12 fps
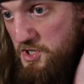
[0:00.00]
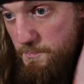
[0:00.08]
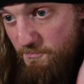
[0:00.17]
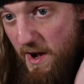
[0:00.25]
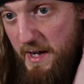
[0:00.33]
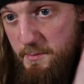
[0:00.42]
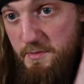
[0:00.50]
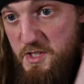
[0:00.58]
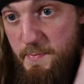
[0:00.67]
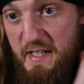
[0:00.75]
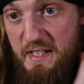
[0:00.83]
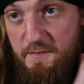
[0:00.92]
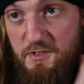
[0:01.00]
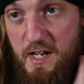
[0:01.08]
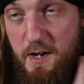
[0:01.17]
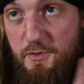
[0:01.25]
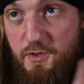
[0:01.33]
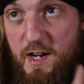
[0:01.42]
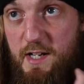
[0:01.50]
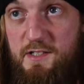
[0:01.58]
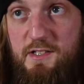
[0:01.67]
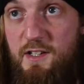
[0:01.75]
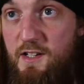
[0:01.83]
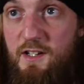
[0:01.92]
Randomly speaking of
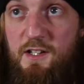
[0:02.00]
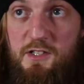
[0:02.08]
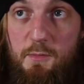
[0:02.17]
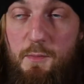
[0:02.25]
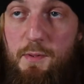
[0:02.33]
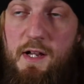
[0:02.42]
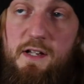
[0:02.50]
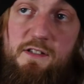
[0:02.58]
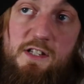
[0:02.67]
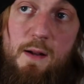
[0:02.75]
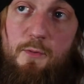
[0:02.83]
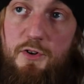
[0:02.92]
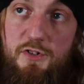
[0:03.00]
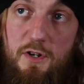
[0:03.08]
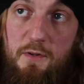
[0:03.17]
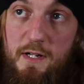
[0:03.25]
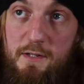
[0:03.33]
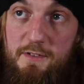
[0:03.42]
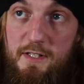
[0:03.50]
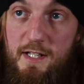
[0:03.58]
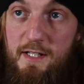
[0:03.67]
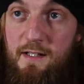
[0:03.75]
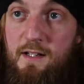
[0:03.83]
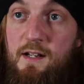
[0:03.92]
soundtracks, so I've been playing Samurai Showdown
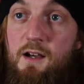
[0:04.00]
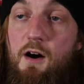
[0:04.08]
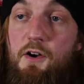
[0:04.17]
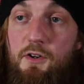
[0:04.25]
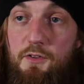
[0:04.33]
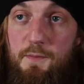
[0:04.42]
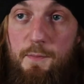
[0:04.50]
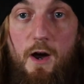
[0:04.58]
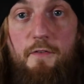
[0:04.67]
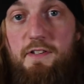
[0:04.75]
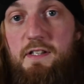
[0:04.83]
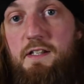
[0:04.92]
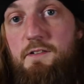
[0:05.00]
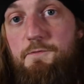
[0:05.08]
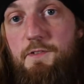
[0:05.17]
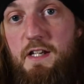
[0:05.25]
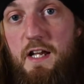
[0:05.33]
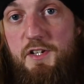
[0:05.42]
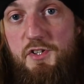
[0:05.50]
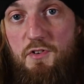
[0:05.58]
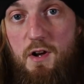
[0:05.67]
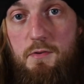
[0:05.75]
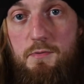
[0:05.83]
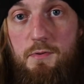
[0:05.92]
today. I got the perfect ending for
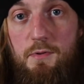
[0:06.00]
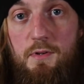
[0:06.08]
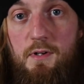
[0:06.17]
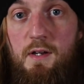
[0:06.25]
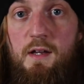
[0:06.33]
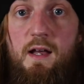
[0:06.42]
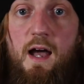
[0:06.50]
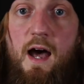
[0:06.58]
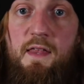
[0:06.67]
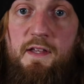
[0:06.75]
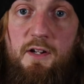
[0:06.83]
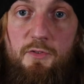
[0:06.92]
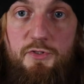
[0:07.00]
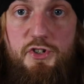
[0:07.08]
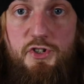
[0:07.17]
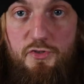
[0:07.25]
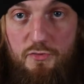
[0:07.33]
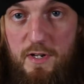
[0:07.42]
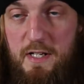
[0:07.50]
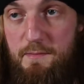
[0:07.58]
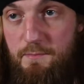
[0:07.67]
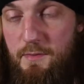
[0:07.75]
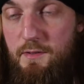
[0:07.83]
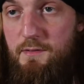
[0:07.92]
Genjiro, and then on
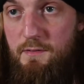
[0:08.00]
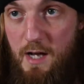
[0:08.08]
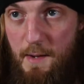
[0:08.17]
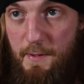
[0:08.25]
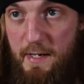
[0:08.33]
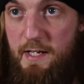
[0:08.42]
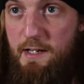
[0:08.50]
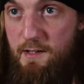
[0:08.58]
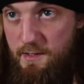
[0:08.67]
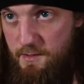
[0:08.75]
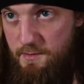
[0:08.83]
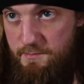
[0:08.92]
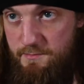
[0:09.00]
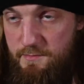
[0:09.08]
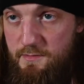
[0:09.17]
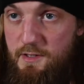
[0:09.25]
stream up here on